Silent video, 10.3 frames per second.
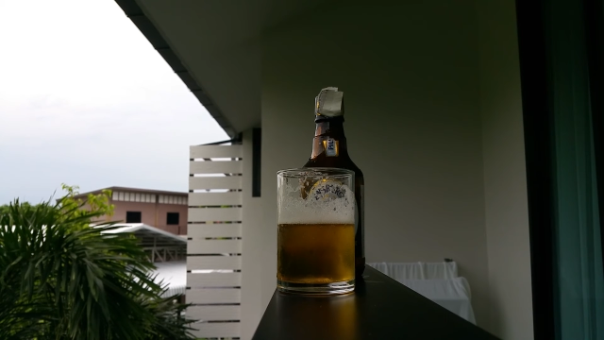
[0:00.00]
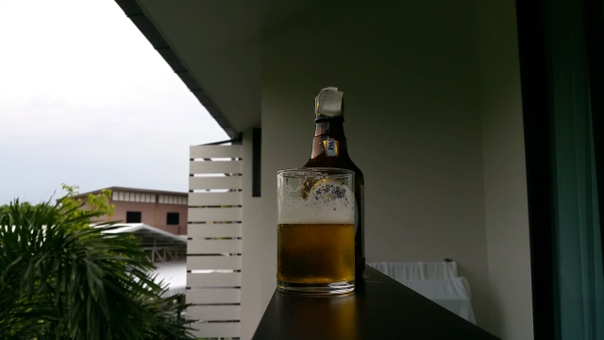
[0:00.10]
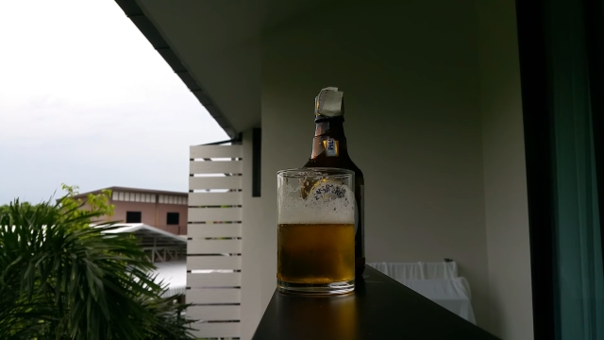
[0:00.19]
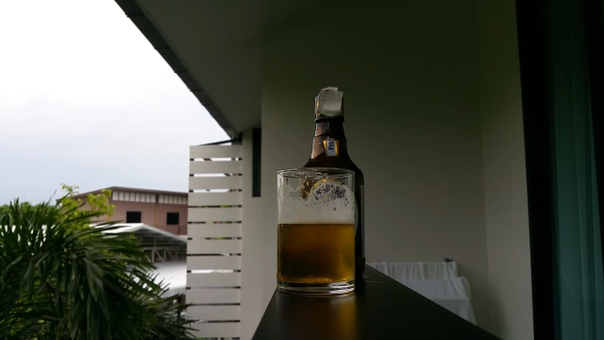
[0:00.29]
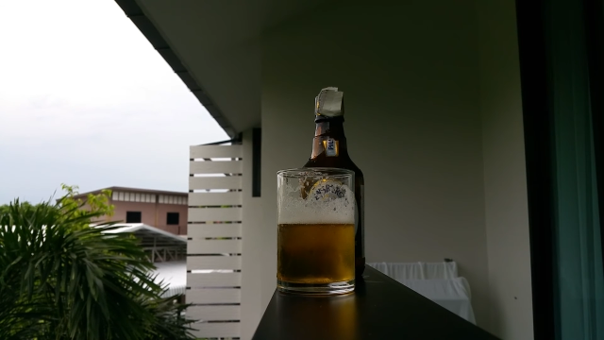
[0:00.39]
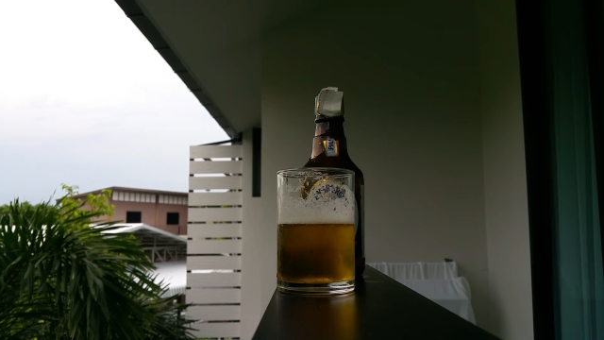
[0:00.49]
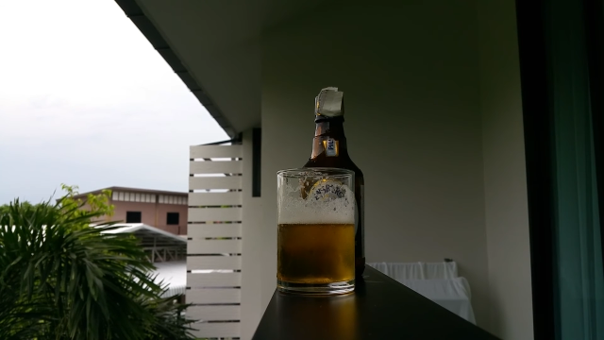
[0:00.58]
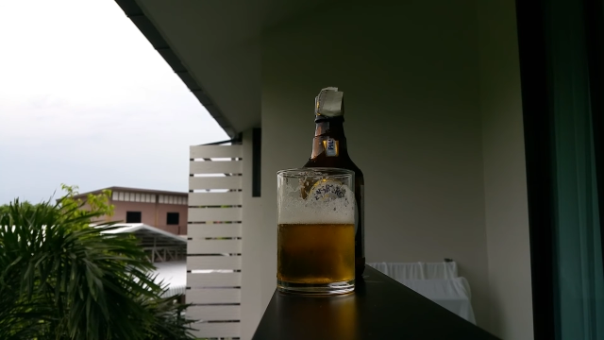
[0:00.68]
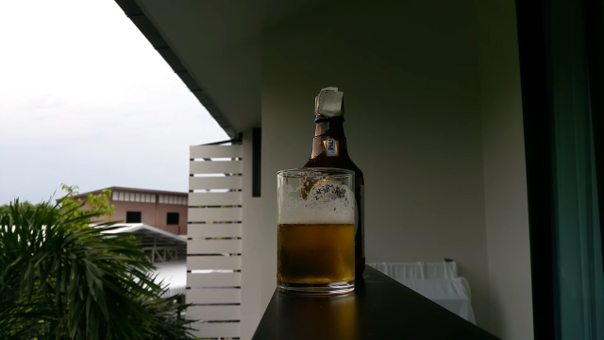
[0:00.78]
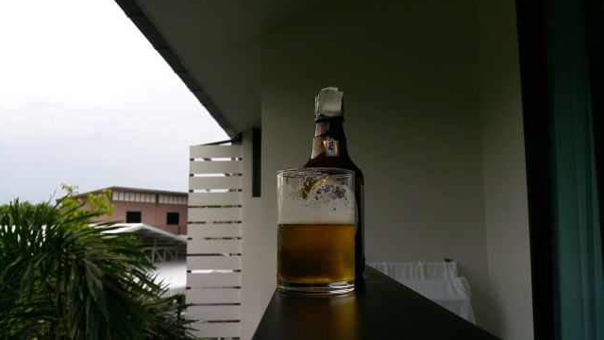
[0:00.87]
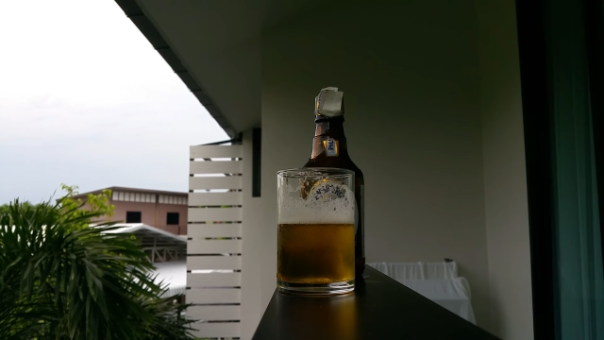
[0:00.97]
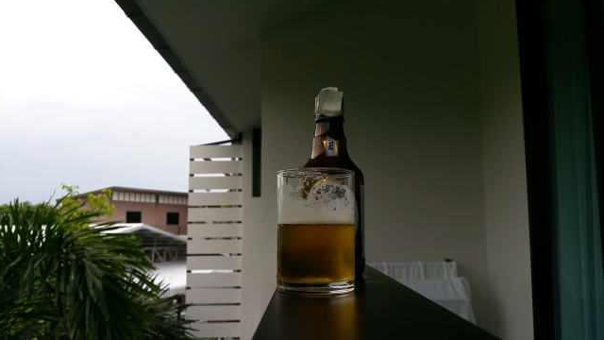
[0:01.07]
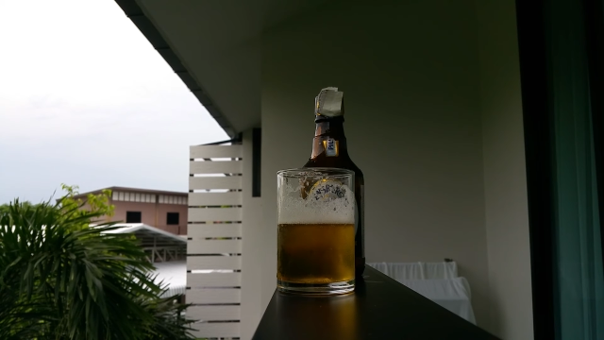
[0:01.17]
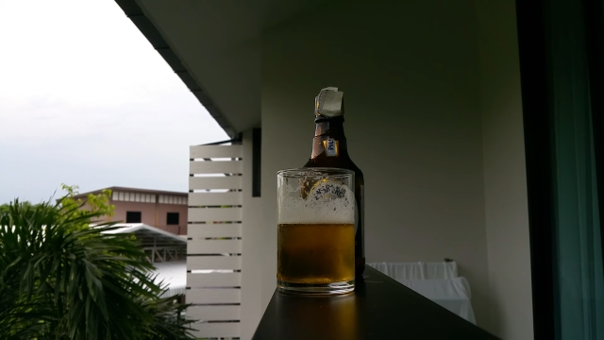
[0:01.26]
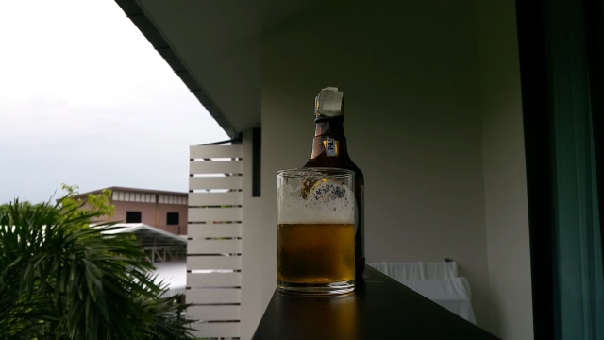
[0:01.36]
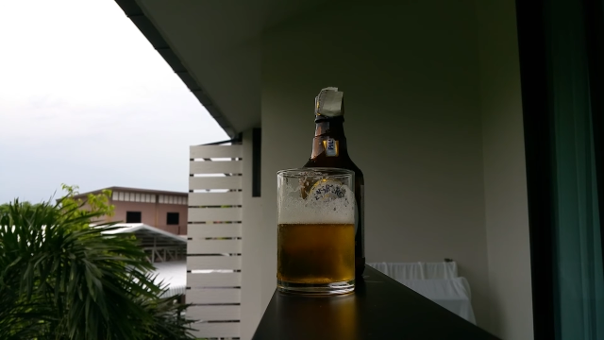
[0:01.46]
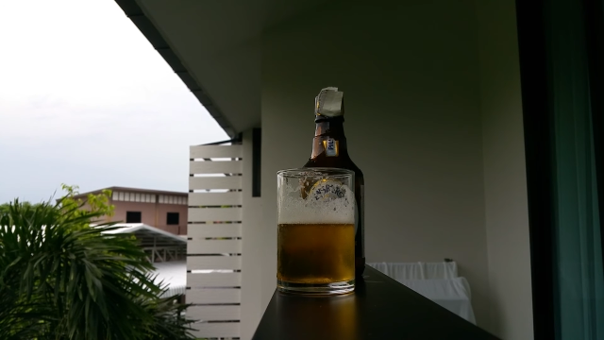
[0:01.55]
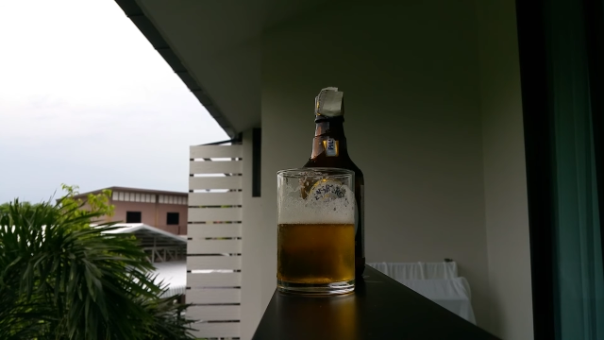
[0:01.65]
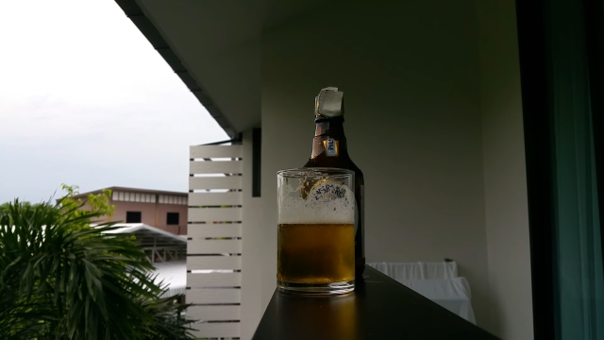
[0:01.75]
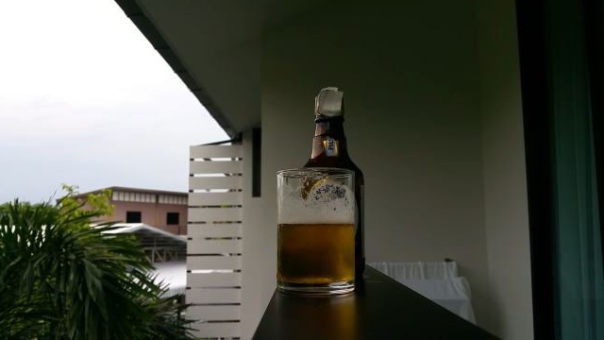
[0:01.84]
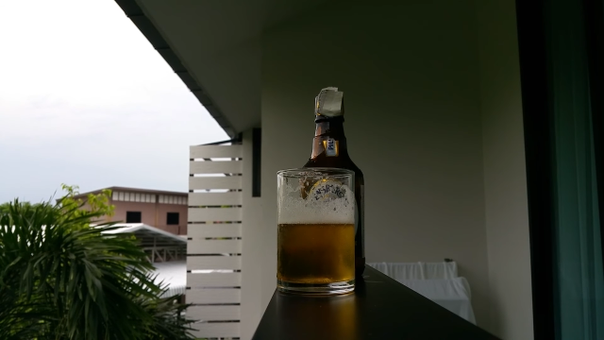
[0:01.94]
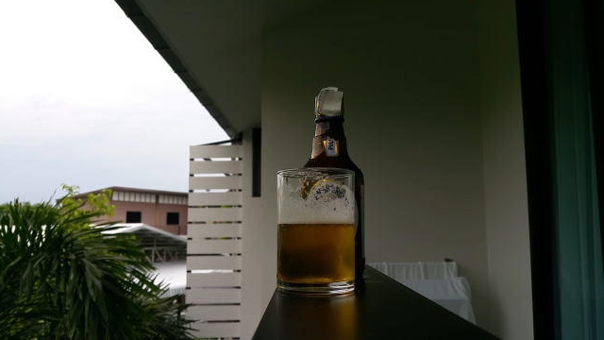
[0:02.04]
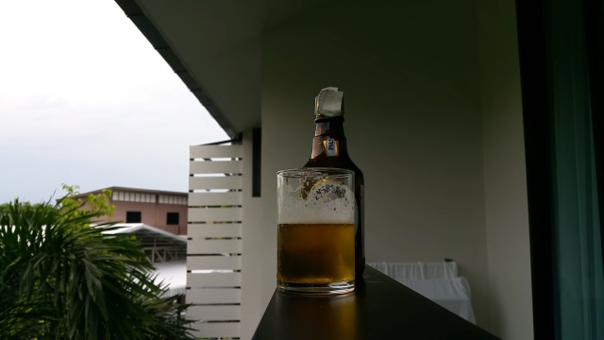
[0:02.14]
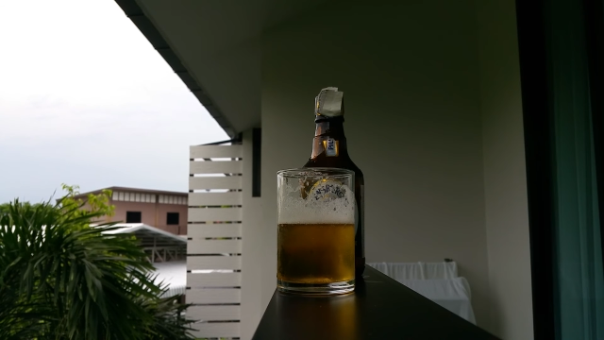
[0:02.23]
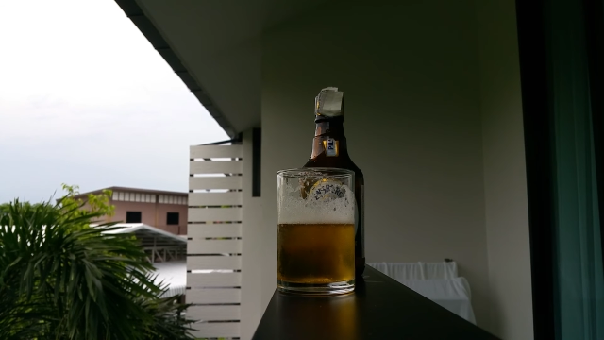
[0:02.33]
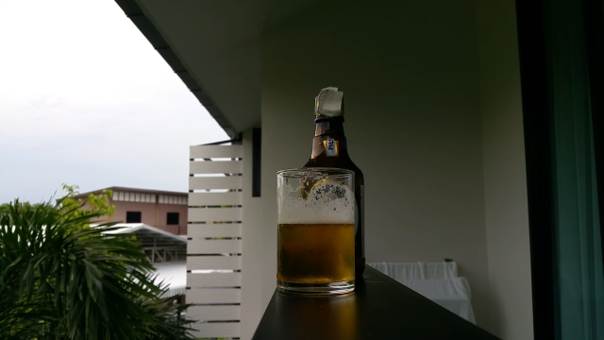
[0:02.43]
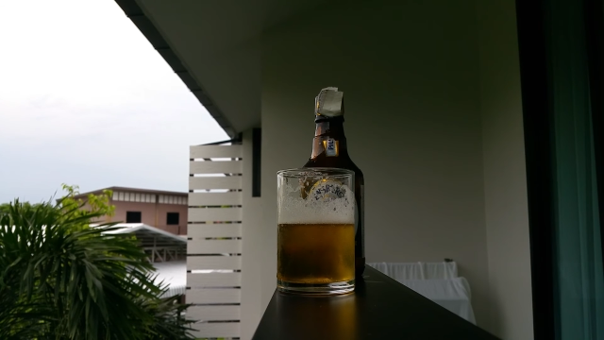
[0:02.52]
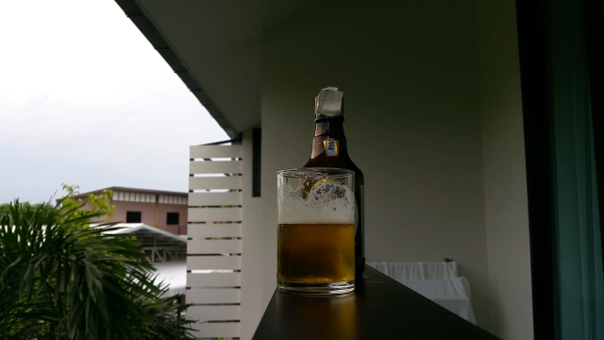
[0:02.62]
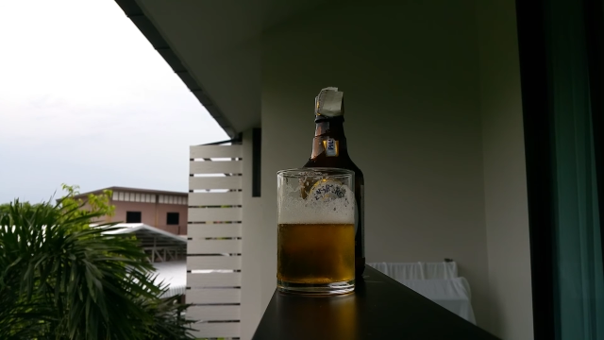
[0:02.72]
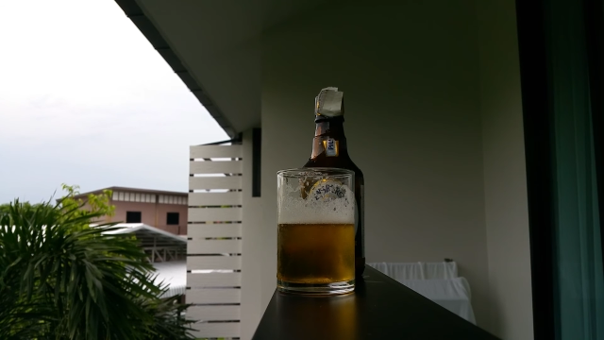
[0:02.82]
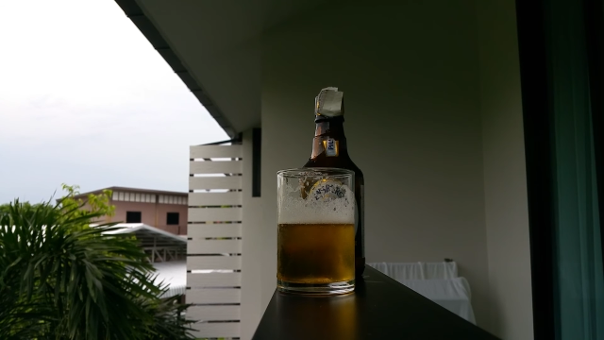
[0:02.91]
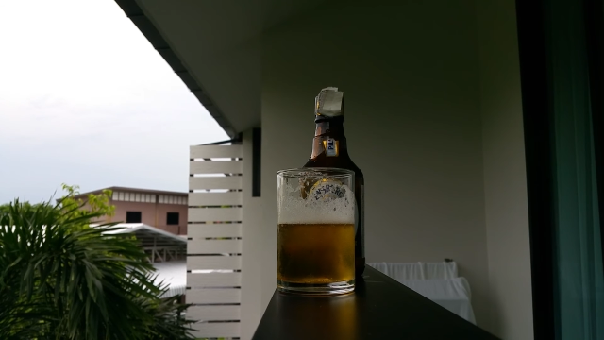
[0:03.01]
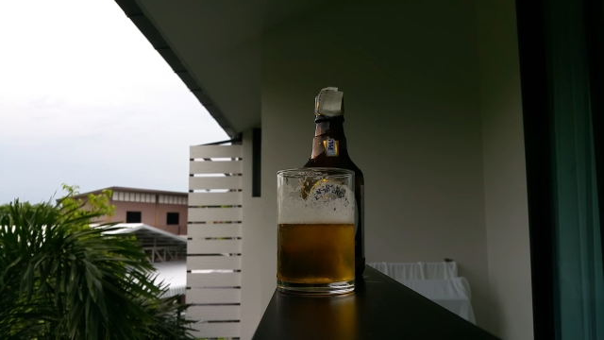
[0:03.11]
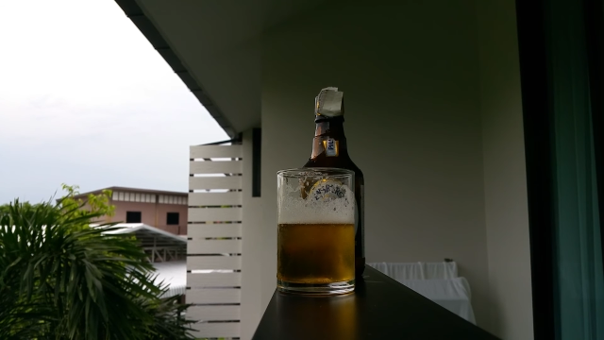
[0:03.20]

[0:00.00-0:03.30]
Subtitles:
(no speaker visible)